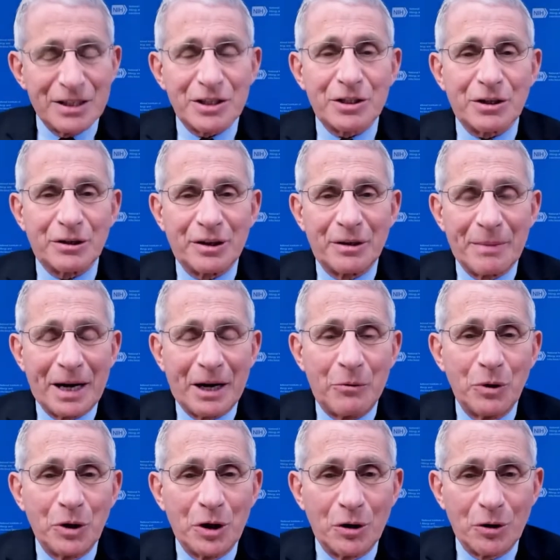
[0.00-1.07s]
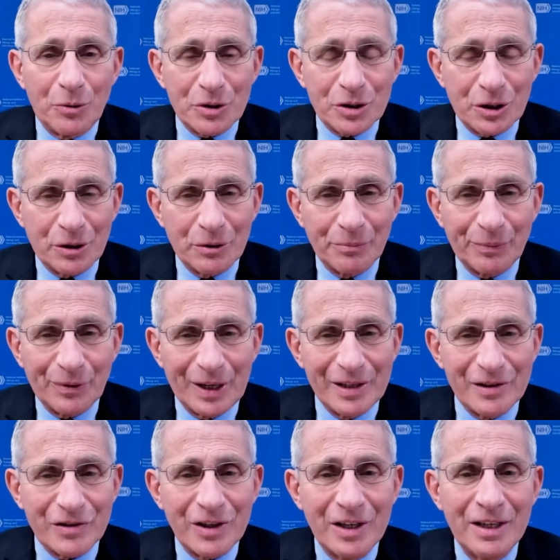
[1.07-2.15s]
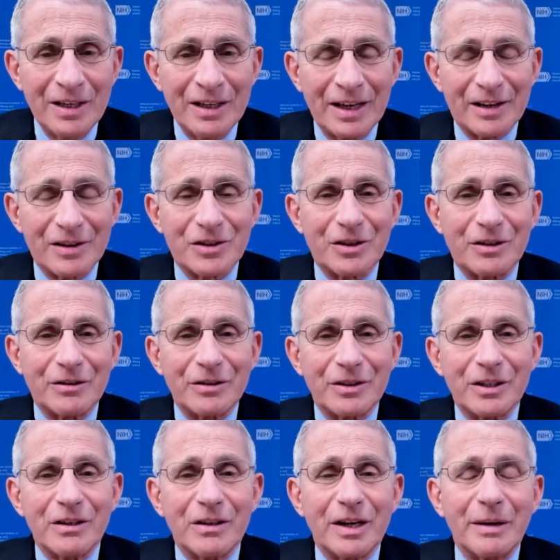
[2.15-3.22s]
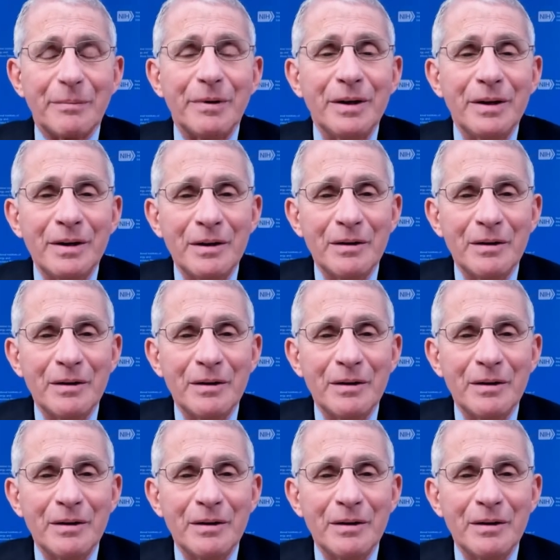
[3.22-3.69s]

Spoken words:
A certain amount will go to a certain place at a certain time,